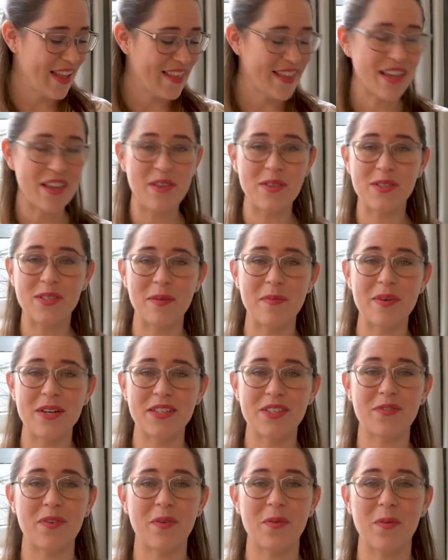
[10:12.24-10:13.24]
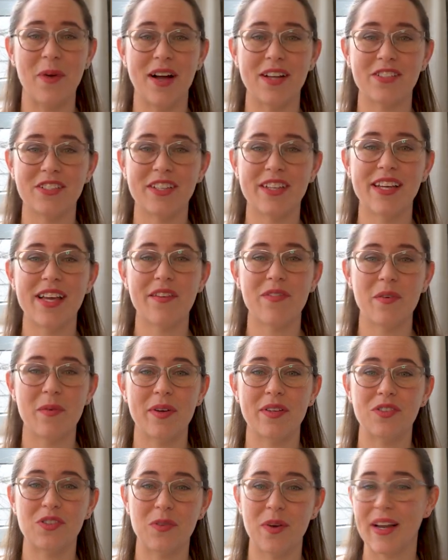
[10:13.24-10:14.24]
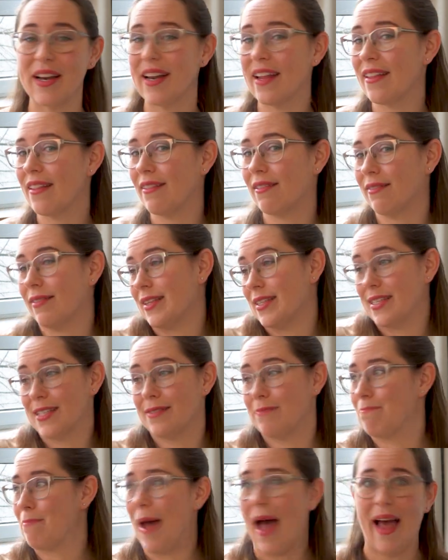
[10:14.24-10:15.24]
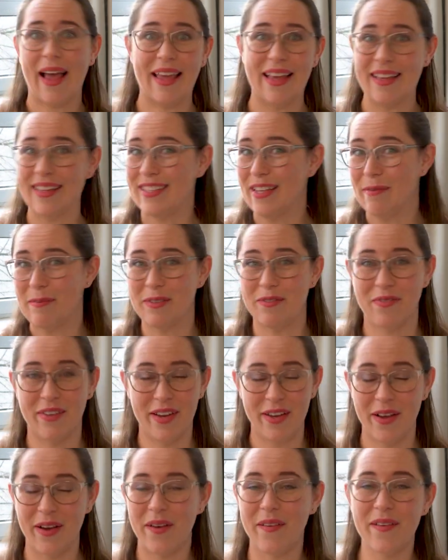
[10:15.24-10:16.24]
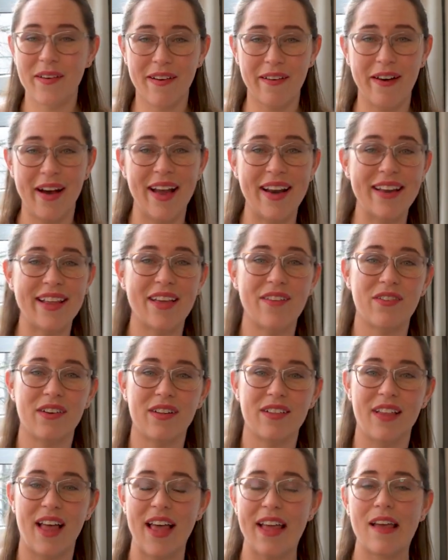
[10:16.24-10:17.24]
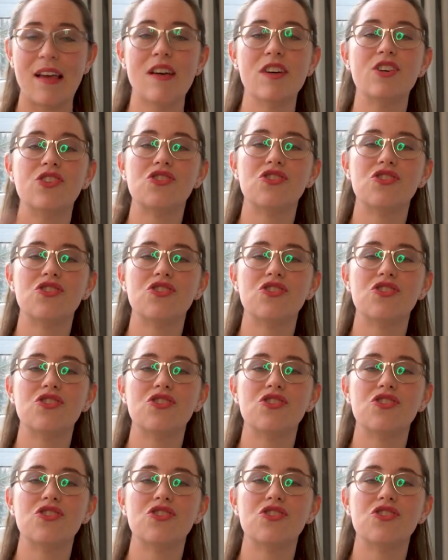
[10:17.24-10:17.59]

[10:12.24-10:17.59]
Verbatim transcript: Thank you so much for watching. If you enjoyed this packing tips video, go ahead and give it a like,